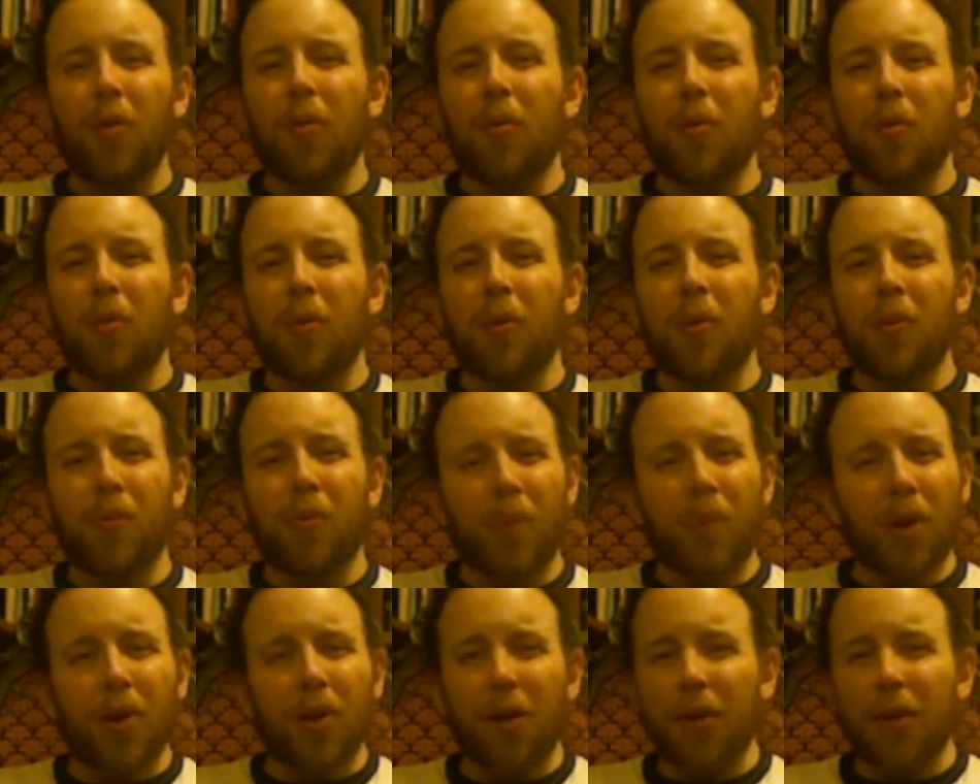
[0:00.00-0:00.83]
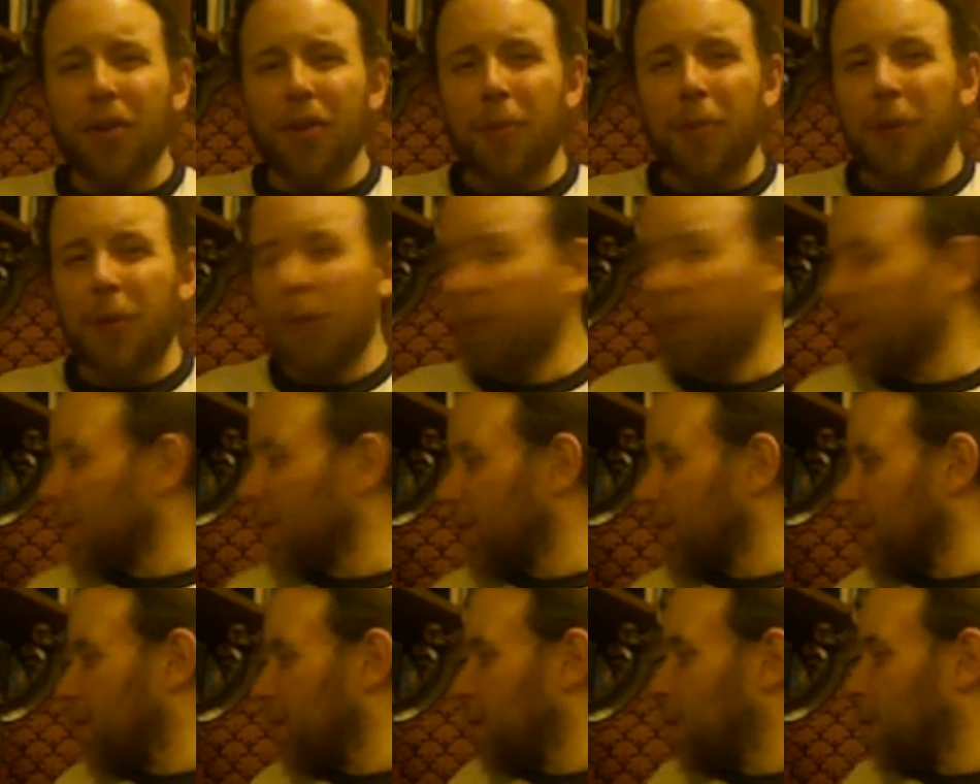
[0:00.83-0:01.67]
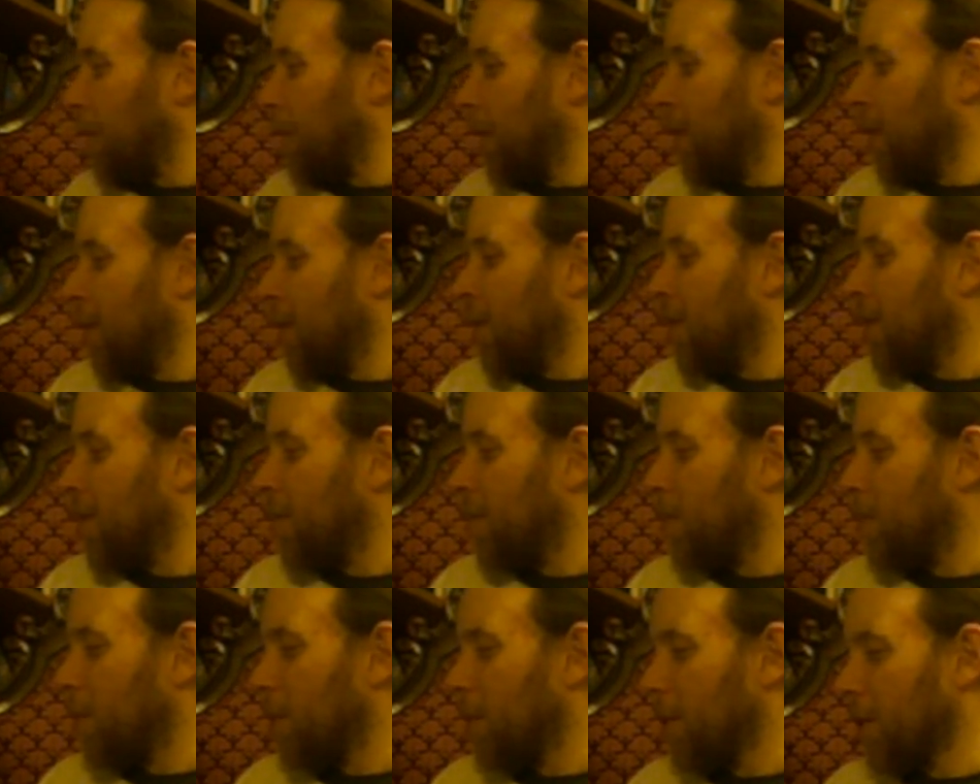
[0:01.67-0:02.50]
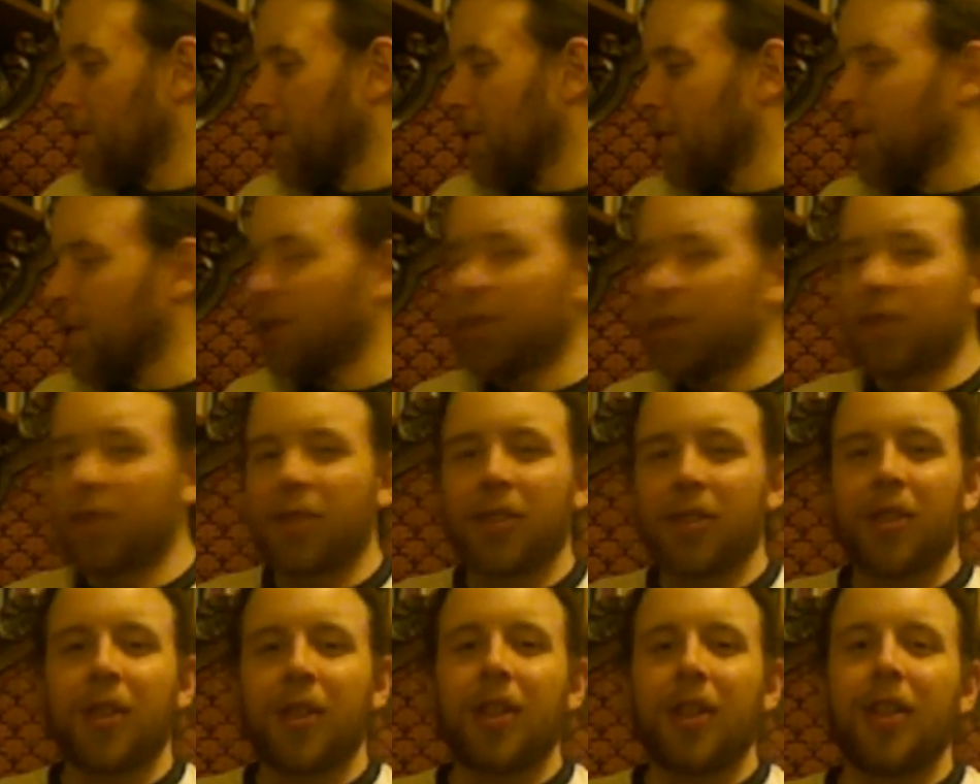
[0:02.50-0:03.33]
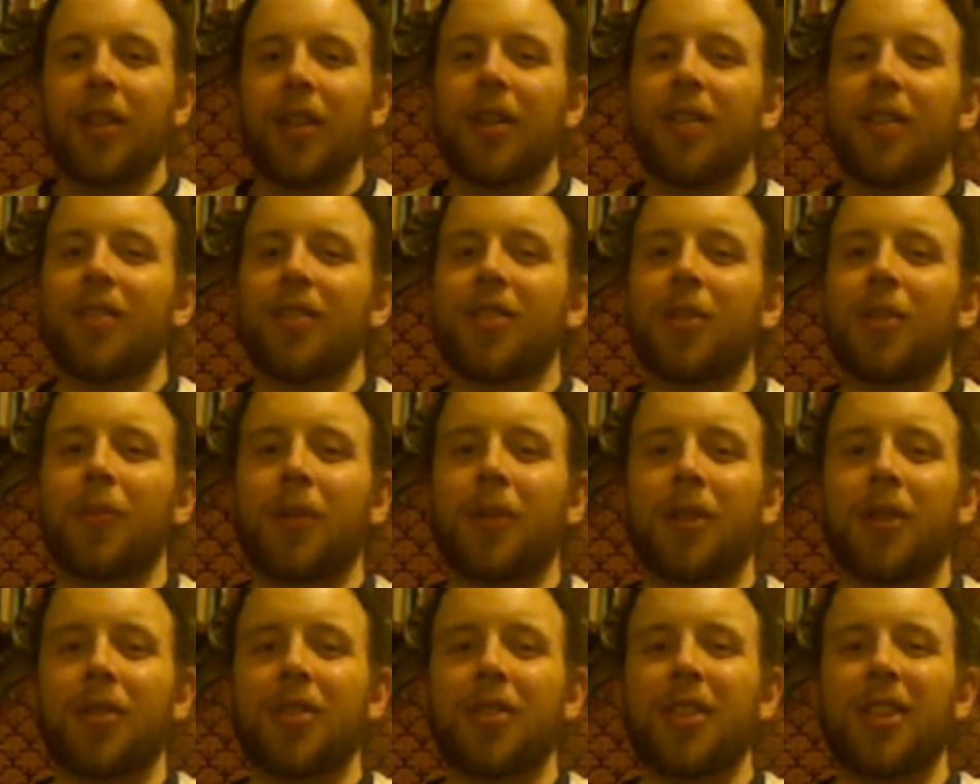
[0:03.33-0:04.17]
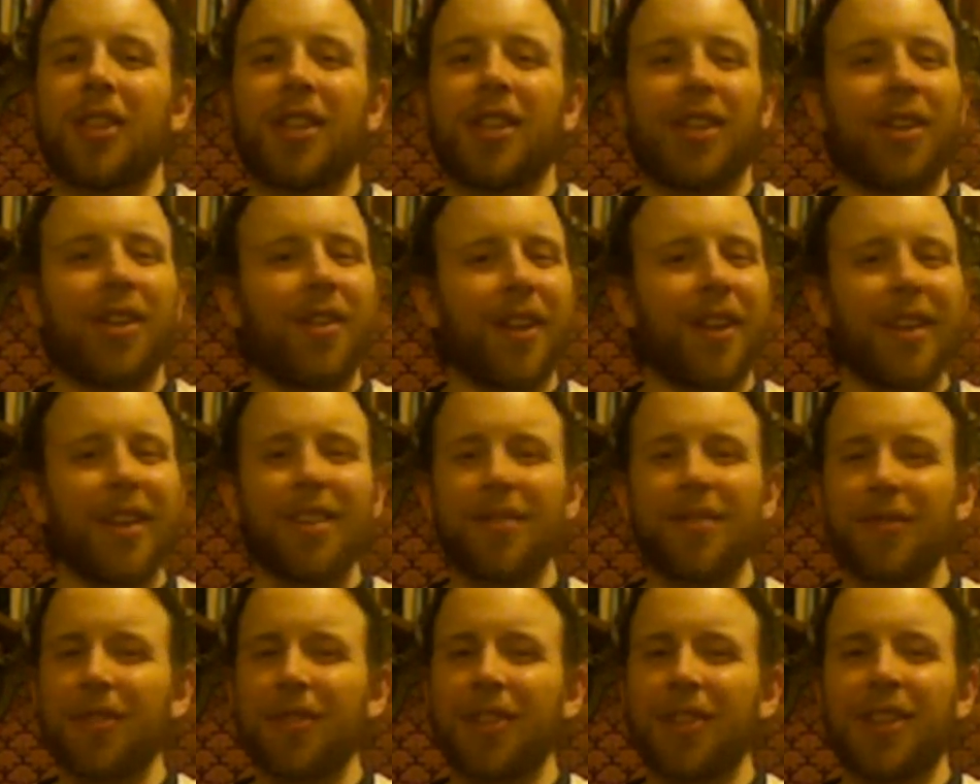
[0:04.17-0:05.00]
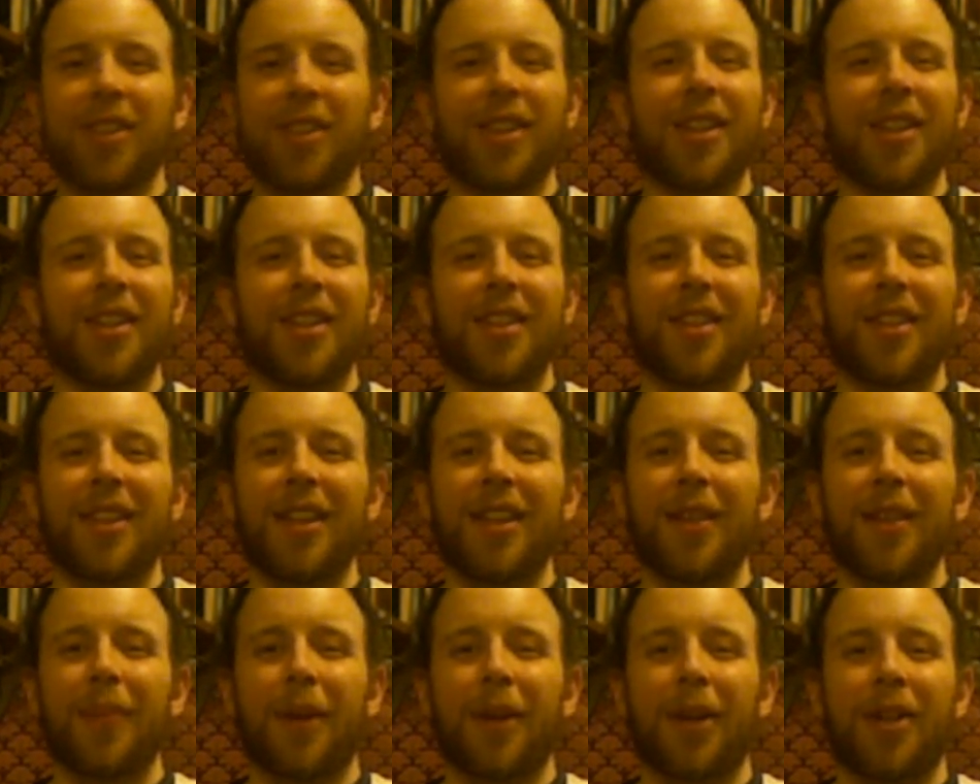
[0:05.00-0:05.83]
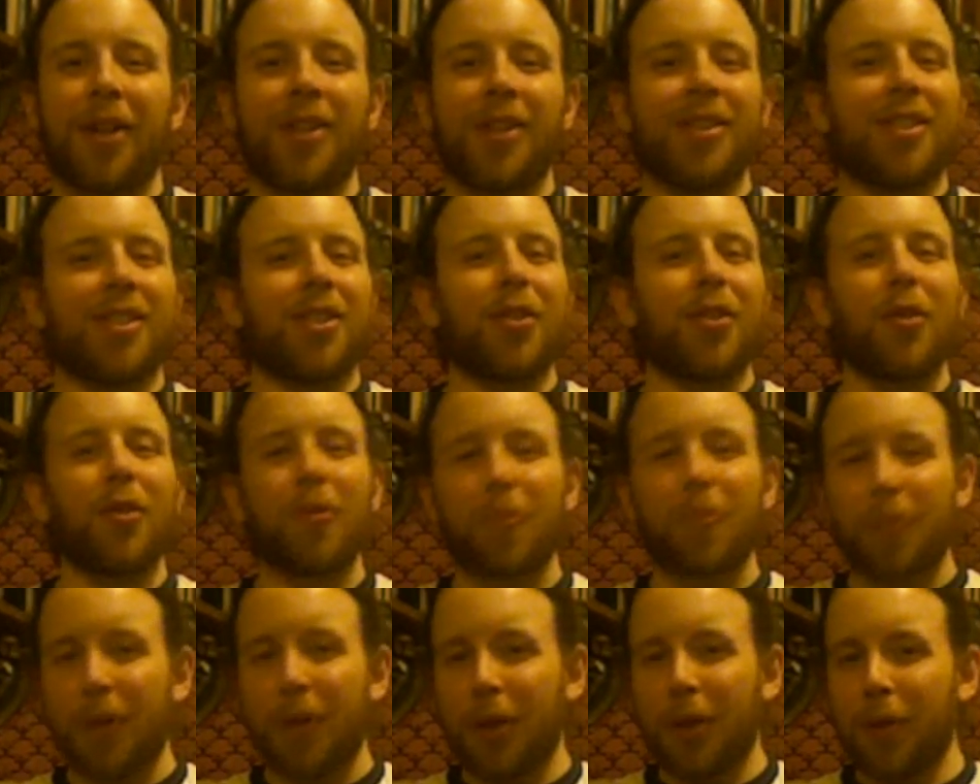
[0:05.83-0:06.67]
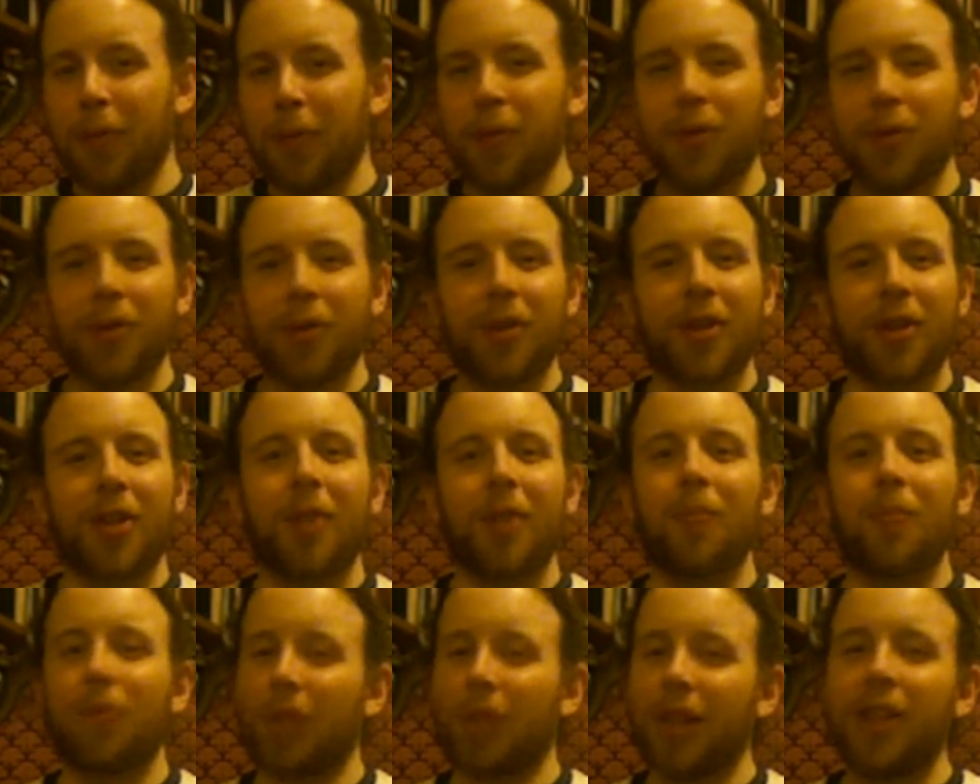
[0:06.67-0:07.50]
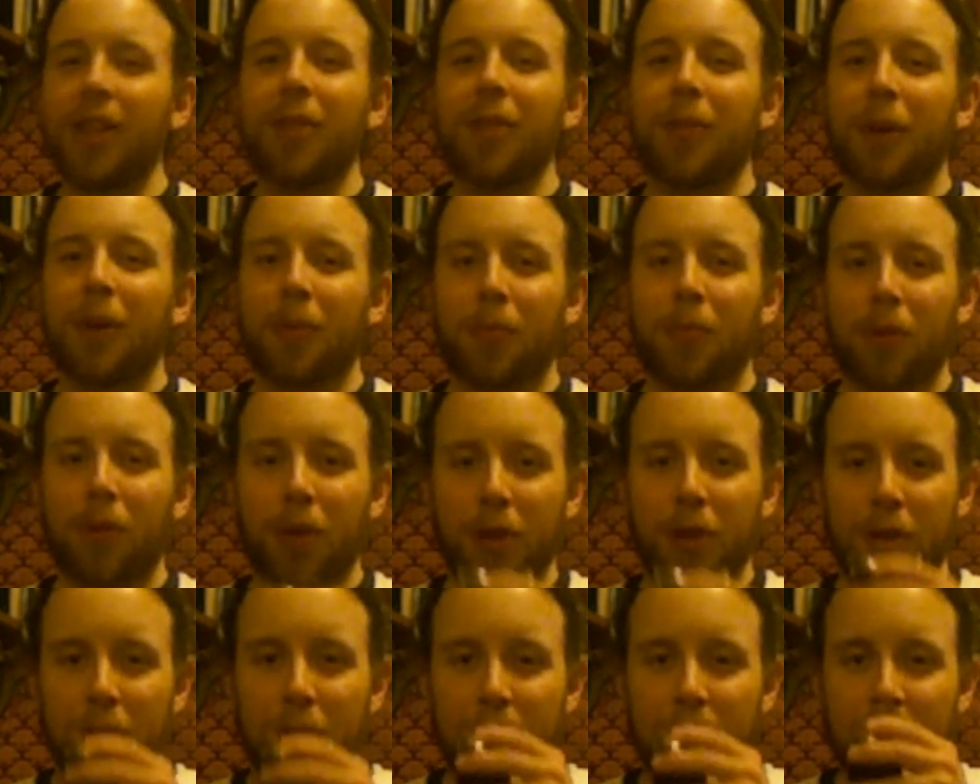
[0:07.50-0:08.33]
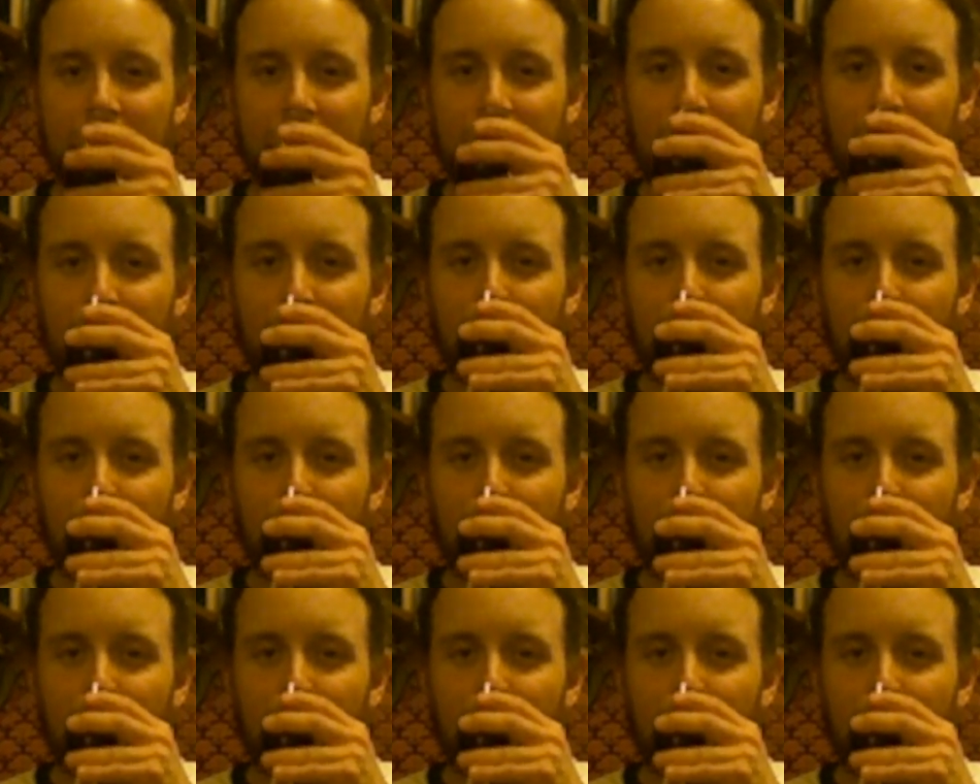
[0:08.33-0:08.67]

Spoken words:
what are other people's opinions of borders? And someone else said, I didn't really think a thing about it until people complained about borders.